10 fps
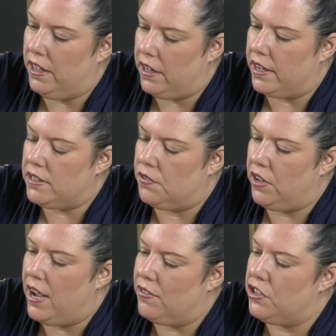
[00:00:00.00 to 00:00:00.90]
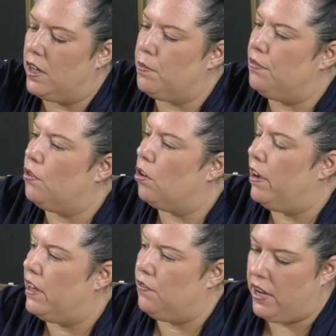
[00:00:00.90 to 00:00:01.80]
it is if you haven't done it before,
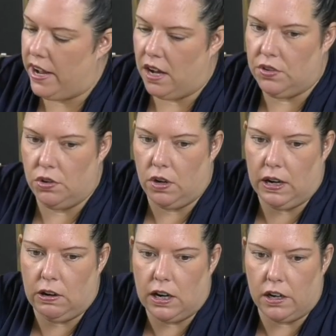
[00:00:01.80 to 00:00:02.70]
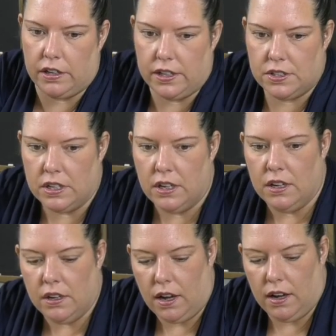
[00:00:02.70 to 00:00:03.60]
and if you have, you know how hard it is.
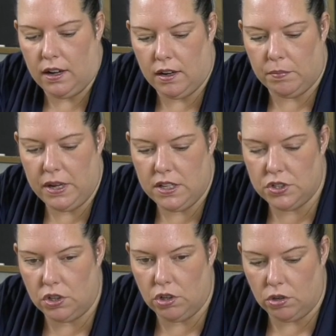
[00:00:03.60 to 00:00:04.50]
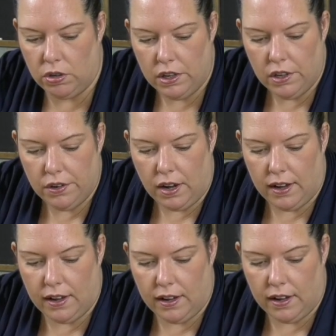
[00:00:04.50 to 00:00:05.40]
And so
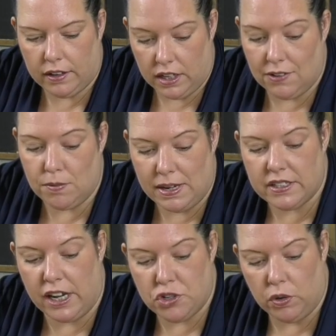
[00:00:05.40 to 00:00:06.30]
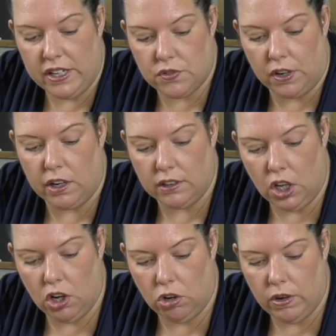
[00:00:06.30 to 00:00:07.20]
I'm going to give you my schedule. It's very
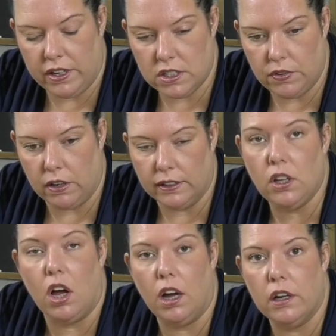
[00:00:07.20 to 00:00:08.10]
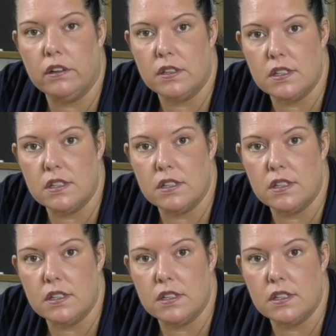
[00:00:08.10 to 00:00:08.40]
low and it's very long. The